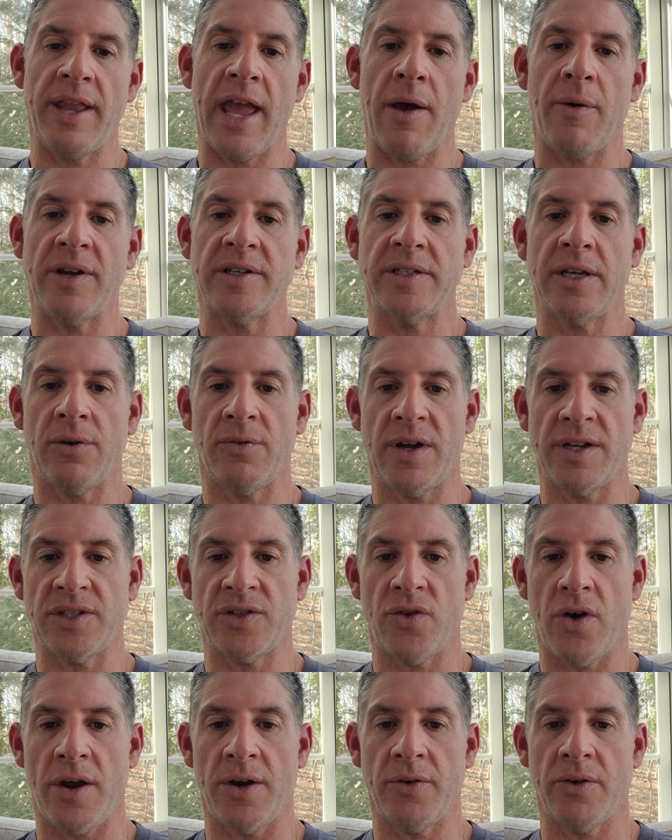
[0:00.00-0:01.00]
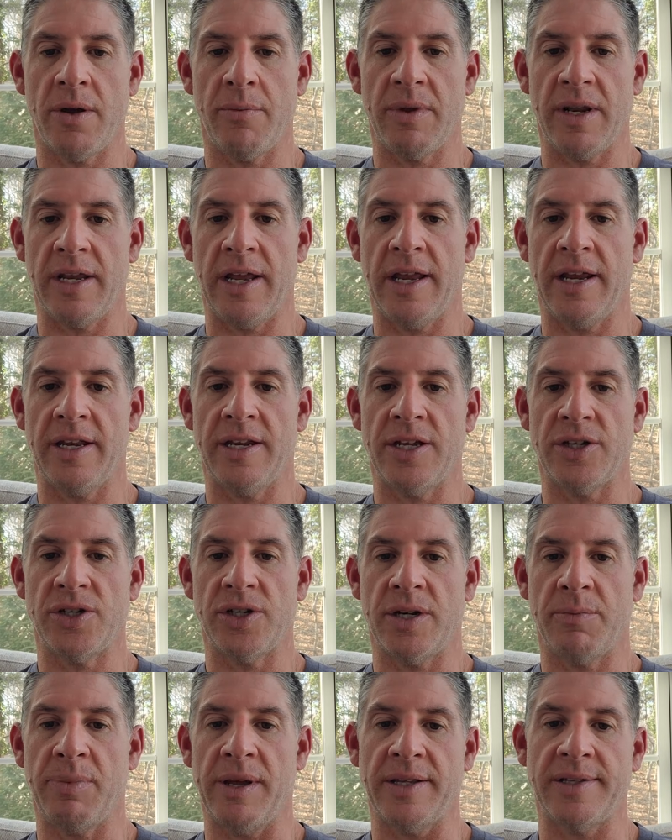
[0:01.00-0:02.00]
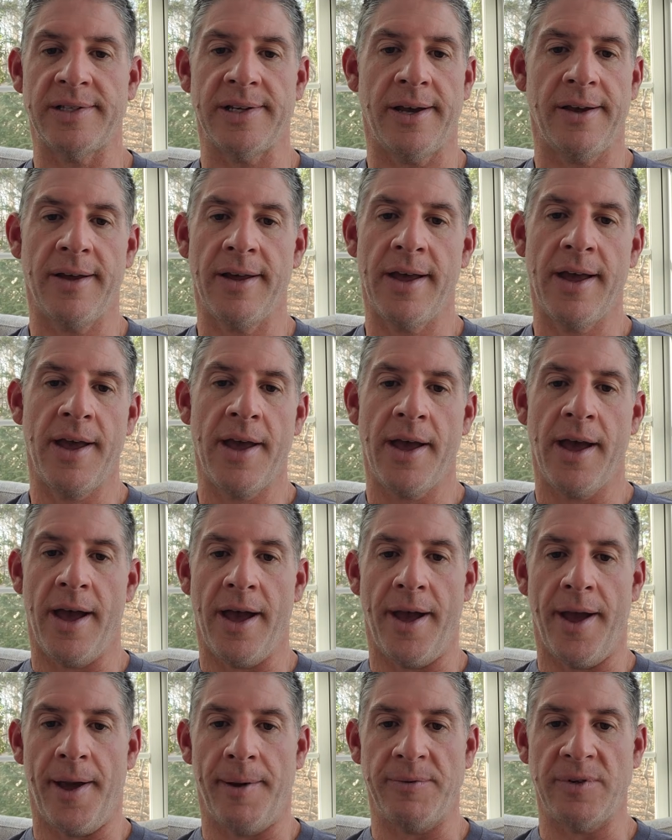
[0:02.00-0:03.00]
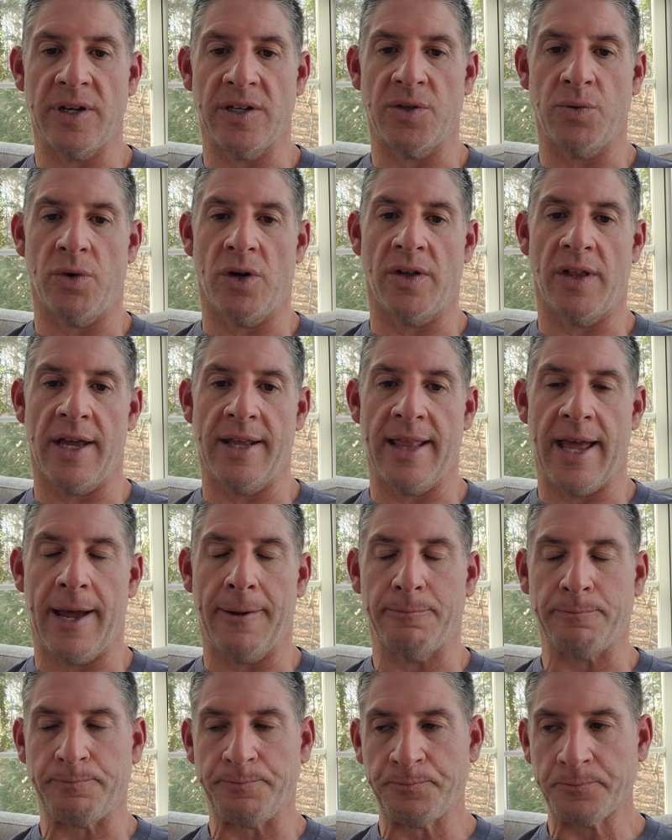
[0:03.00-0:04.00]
now I sell restaurant equipment in addition to pizza. Doesn't work like that.